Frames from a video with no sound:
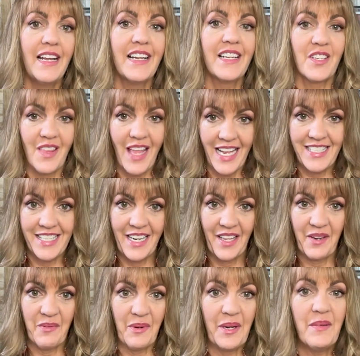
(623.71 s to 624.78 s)
So that's
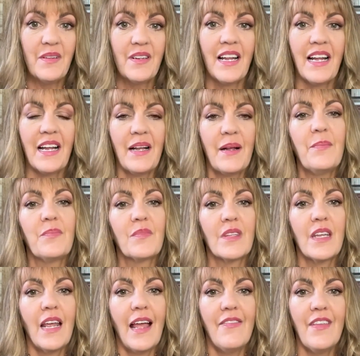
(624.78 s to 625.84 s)
another one. And
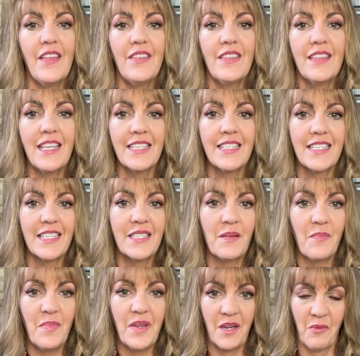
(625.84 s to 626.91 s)
then this is a
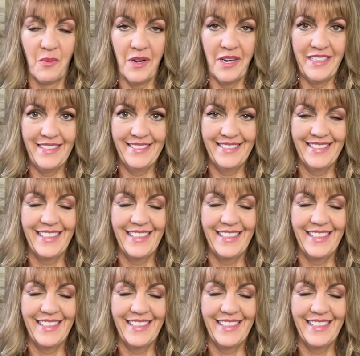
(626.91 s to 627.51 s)
big one.